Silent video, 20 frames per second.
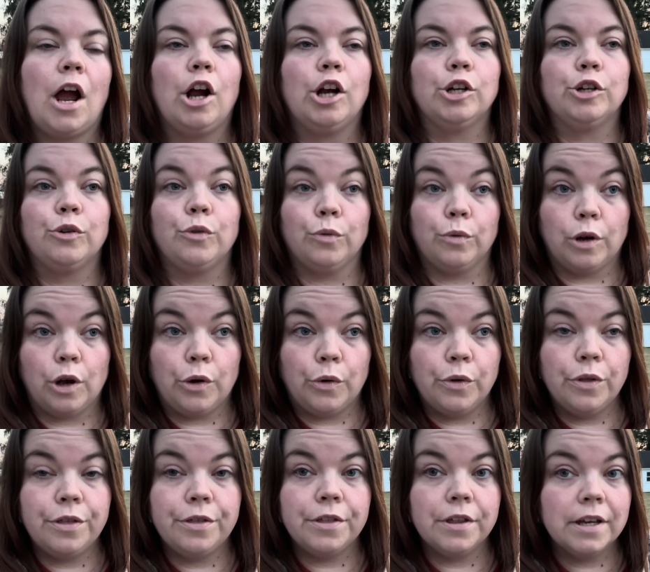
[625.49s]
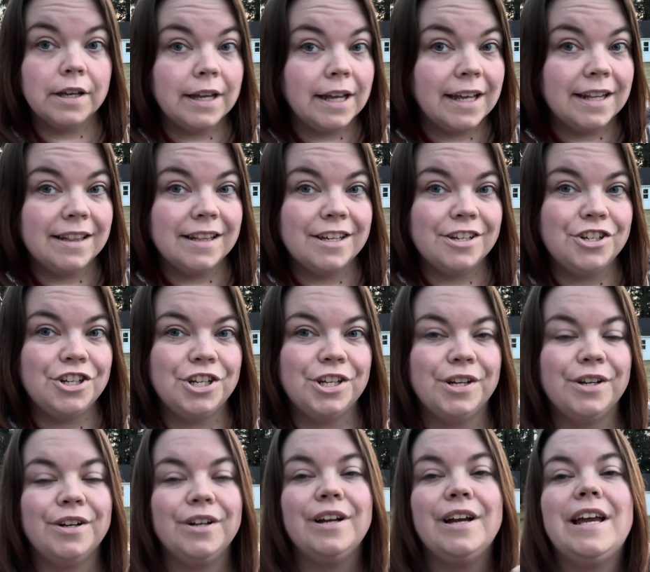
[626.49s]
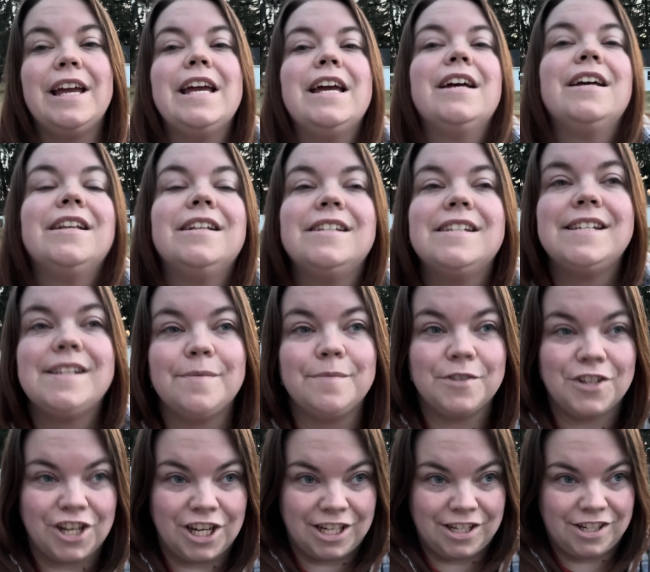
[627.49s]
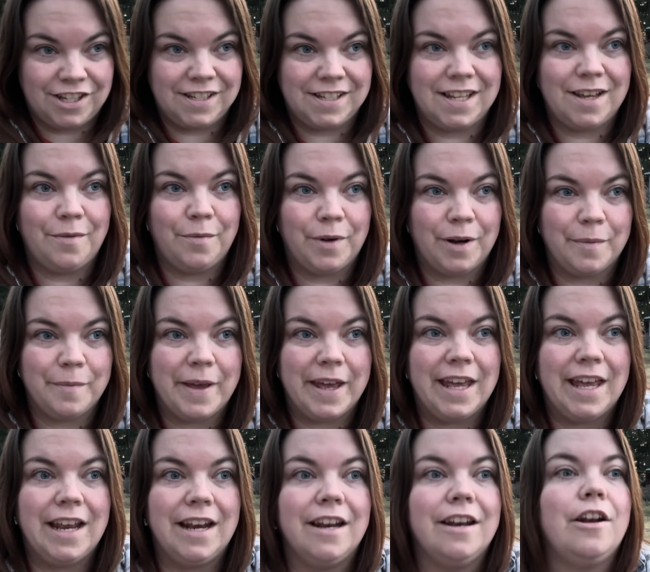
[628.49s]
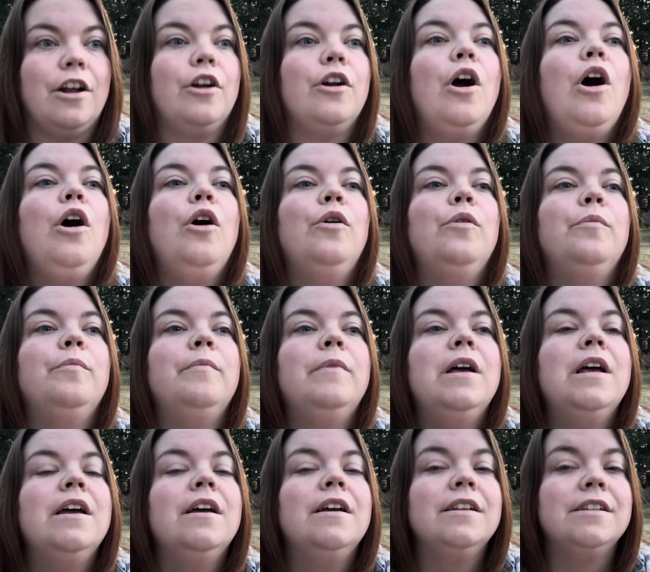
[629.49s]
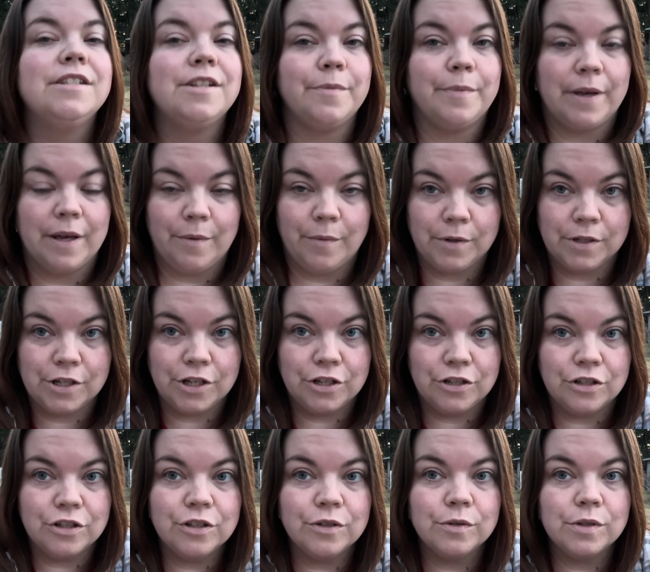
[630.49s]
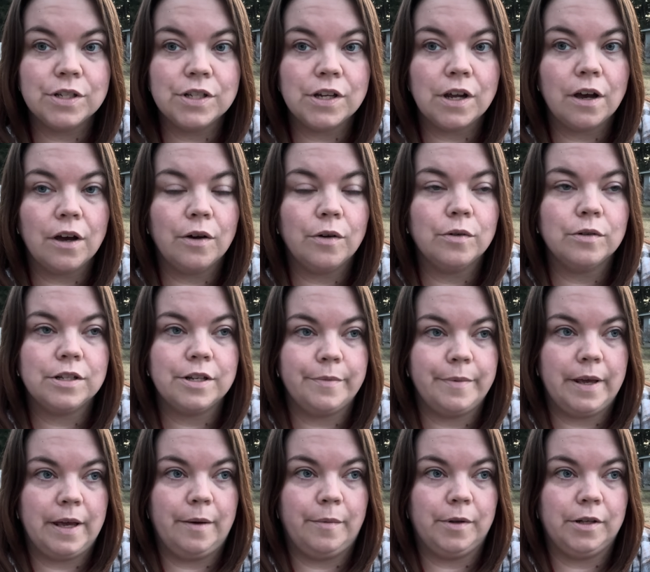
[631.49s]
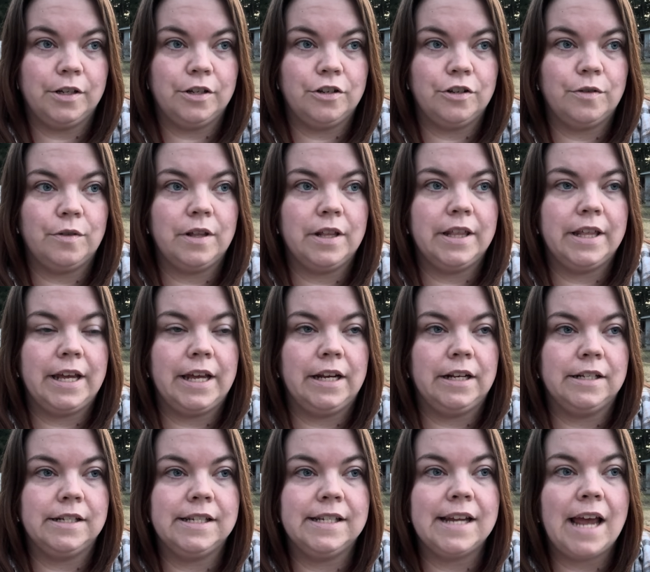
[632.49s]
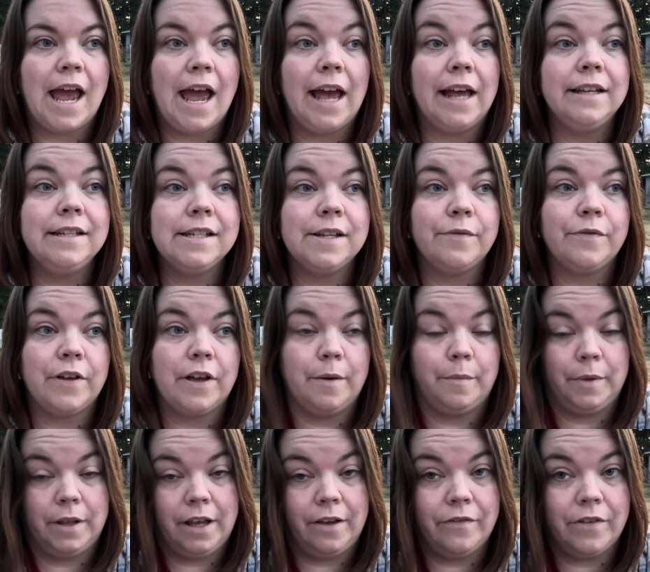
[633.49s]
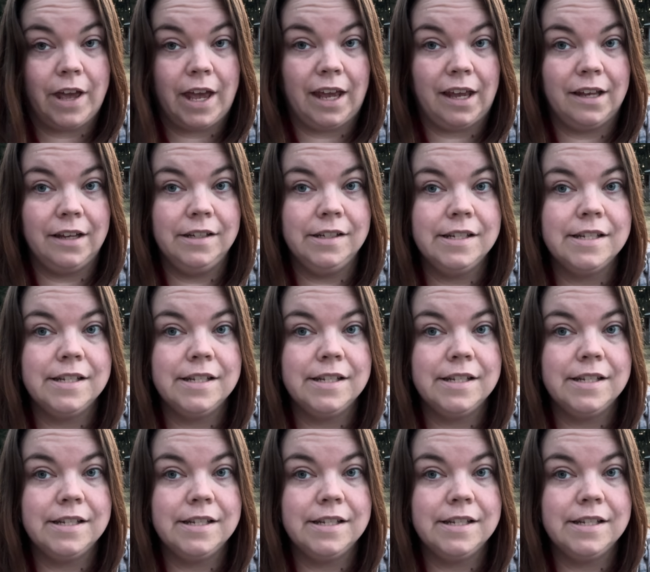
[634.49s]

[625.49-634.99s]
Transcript: growth in this year and some changes that we're making in our home to be able to do so, to be able to do the things as a family of 8.